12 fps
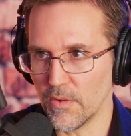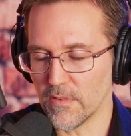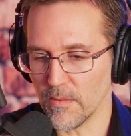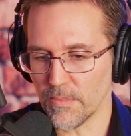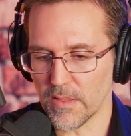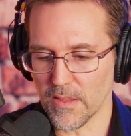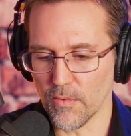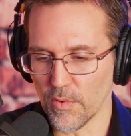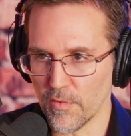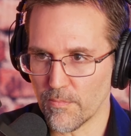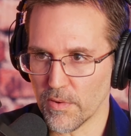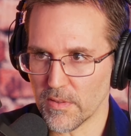is something that
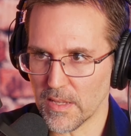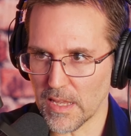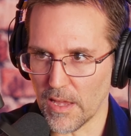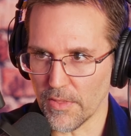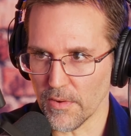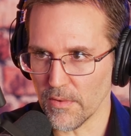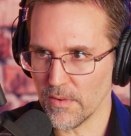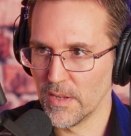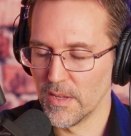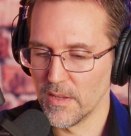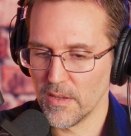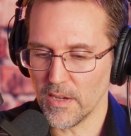we've put together.
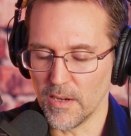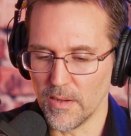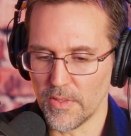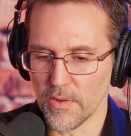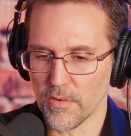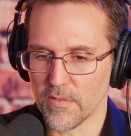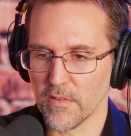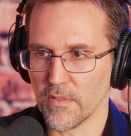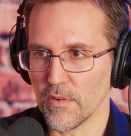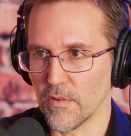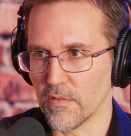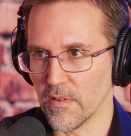And
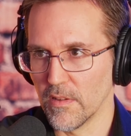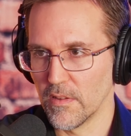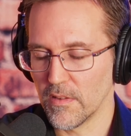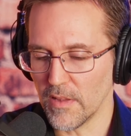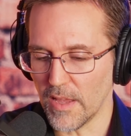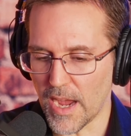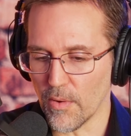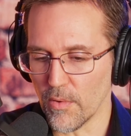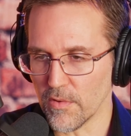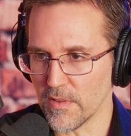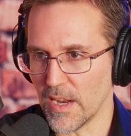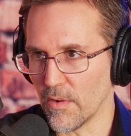there's
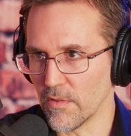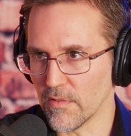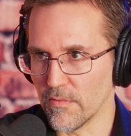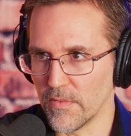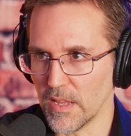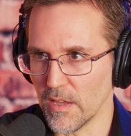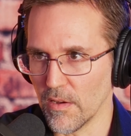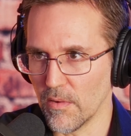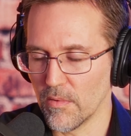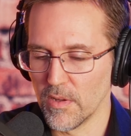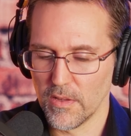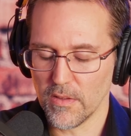hours and hours of video
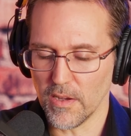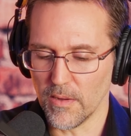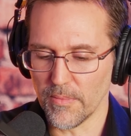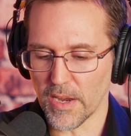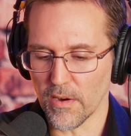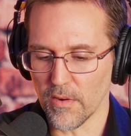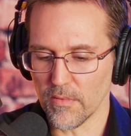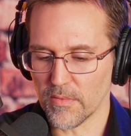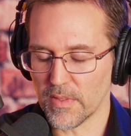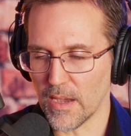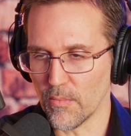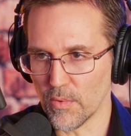
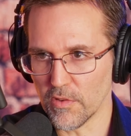that we